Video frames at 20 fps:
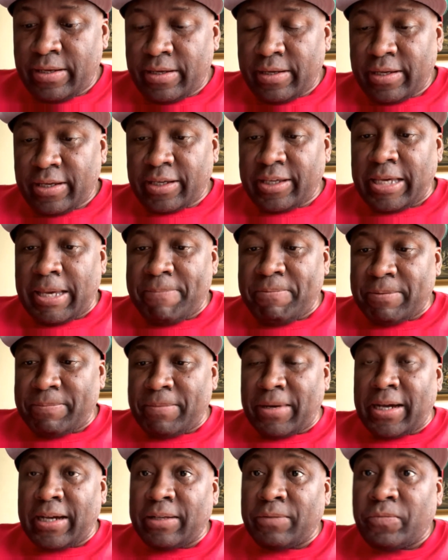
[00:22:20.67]
And keep in
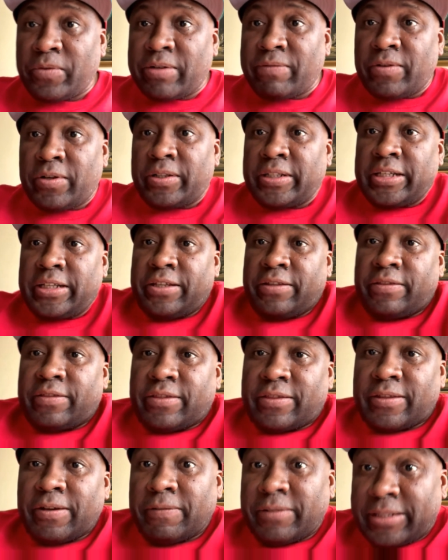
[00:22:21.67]
mind, we're only
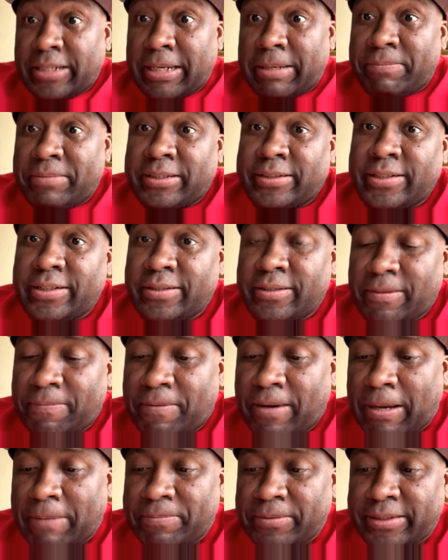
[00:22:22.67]
13% of the
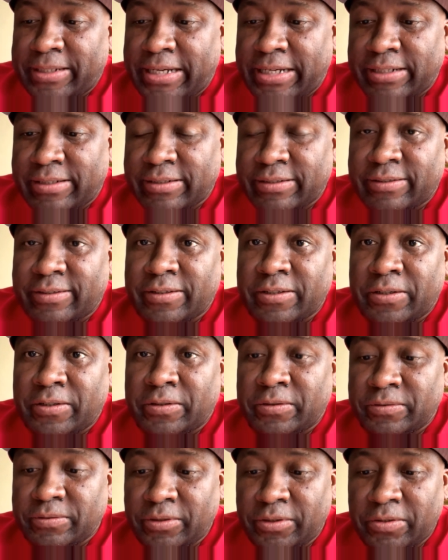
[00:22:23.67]
population.
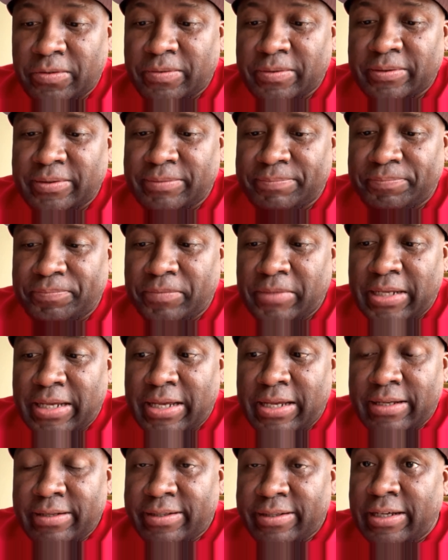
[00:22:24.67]
So you can
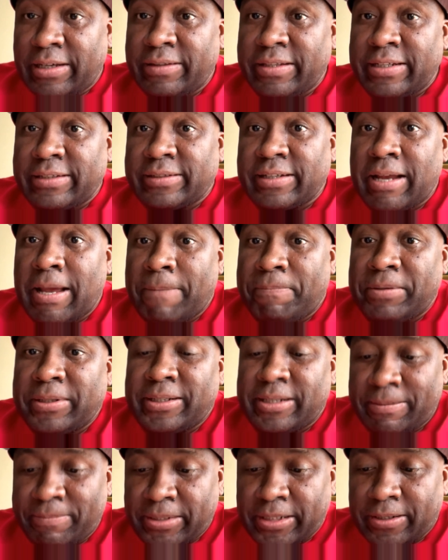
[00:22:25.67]
tell there's an
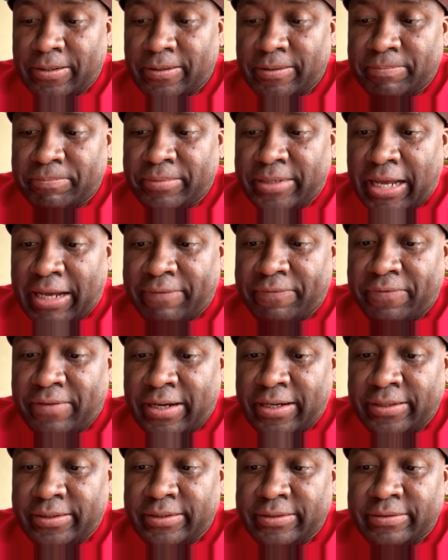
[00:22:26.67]
epidemic on Black
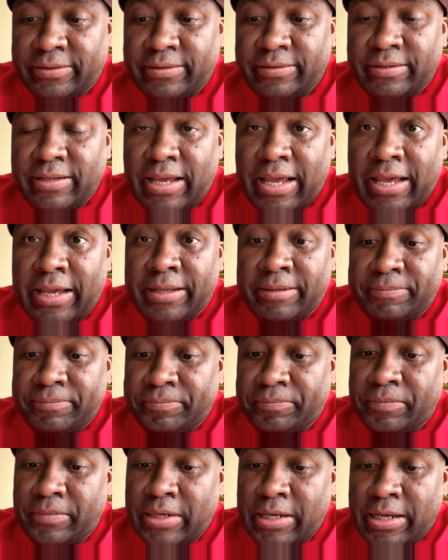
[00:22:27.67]
violence. And
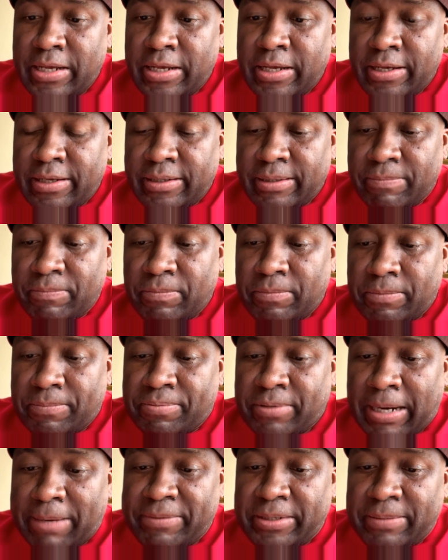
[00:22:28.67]

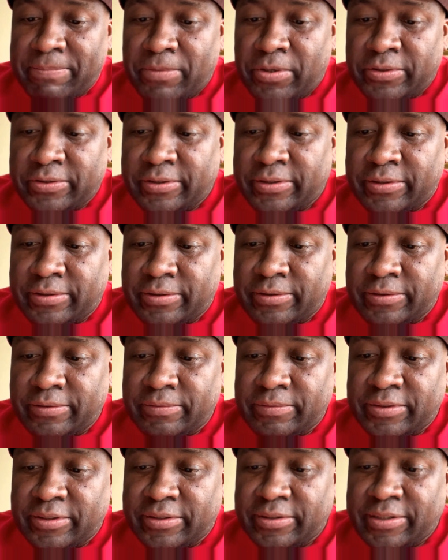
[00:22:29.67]
probably the most
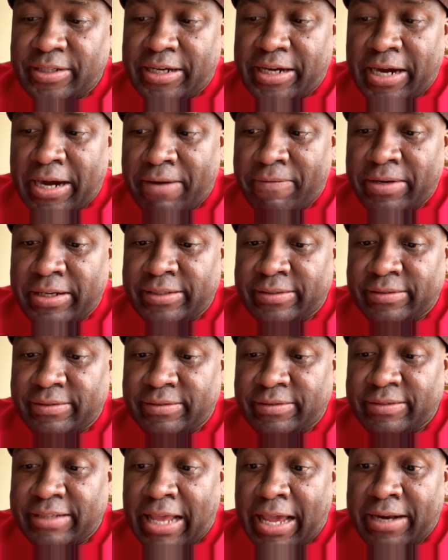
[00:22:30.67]
scary
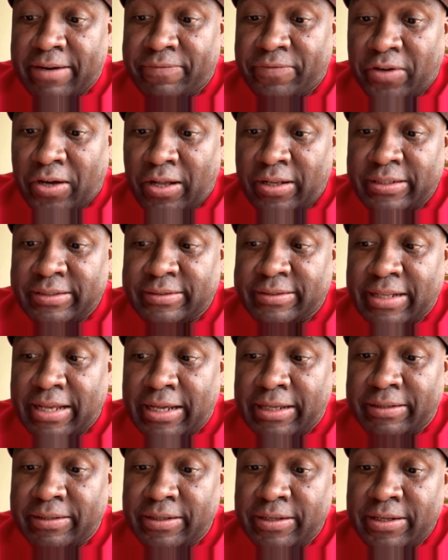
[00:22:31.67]
stat of all is
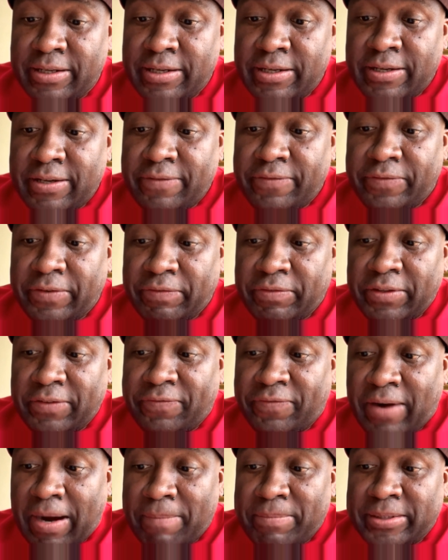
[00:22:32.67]
that
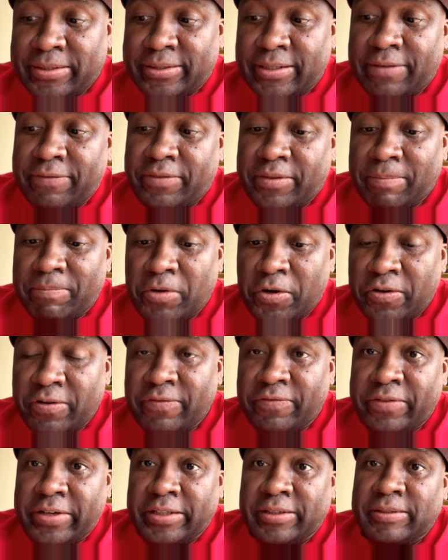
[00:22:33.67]
55% of the murder
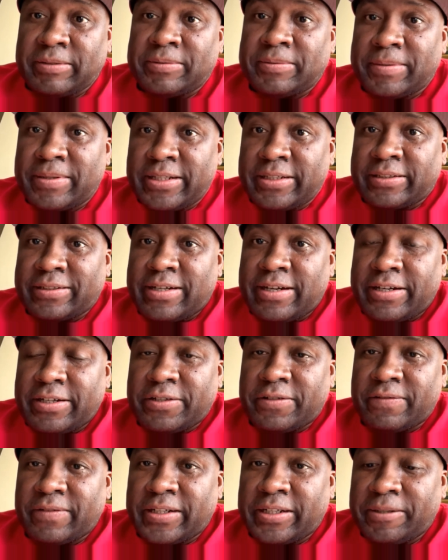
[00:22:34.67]
victims in this
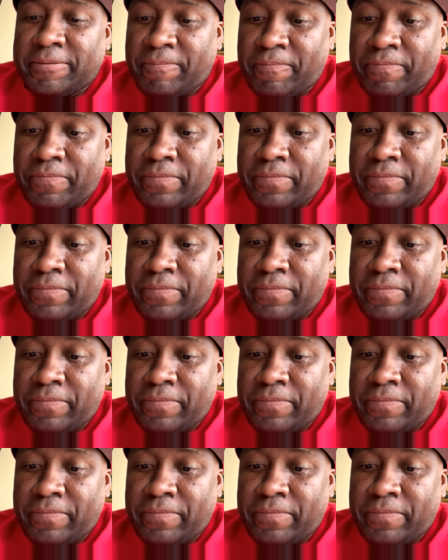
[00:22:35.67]
country